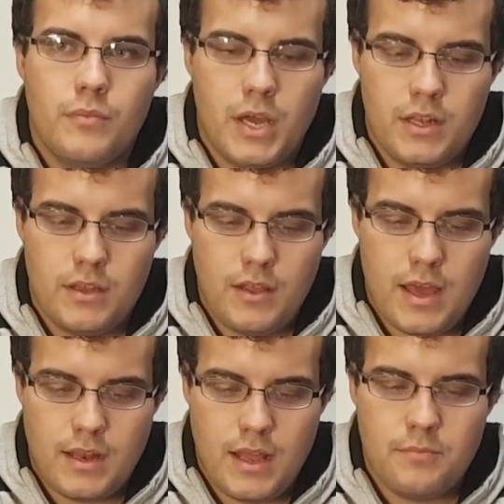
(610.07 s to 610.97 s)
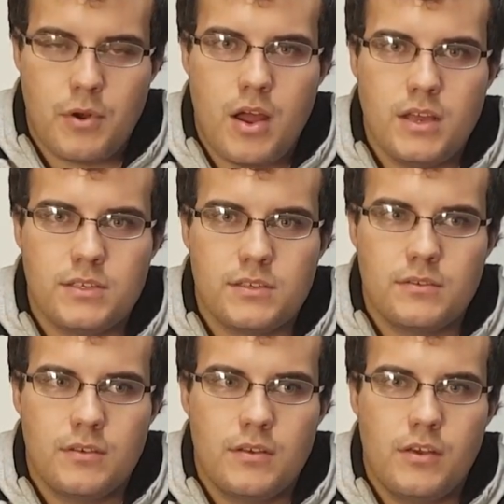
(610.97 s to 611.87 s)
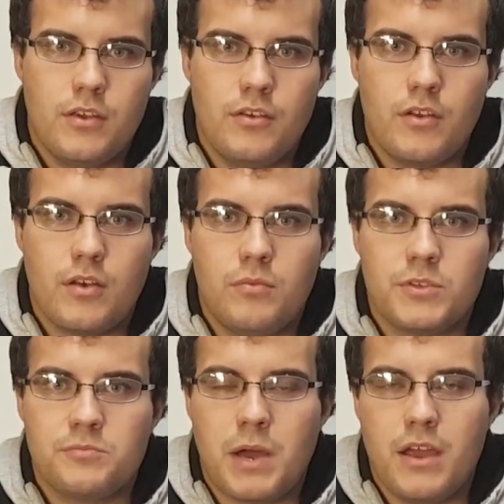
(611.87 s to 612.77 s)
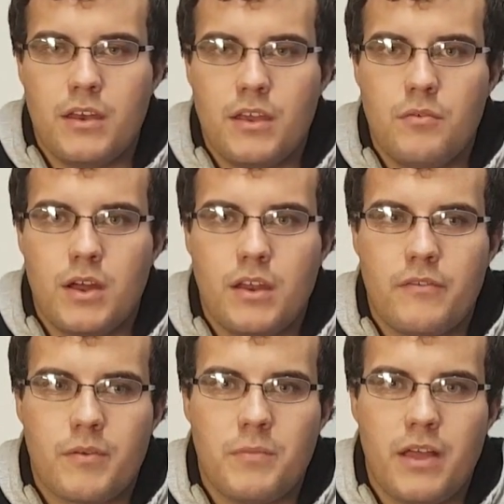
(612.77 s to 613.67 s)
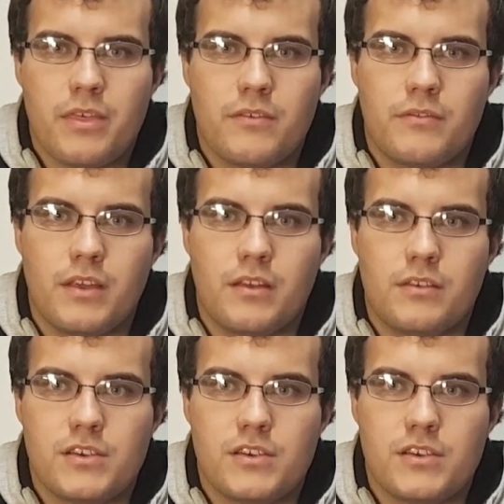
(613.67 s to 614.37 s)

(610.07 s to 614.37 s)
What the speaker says: But at that price, you can almost buy a new one every month if they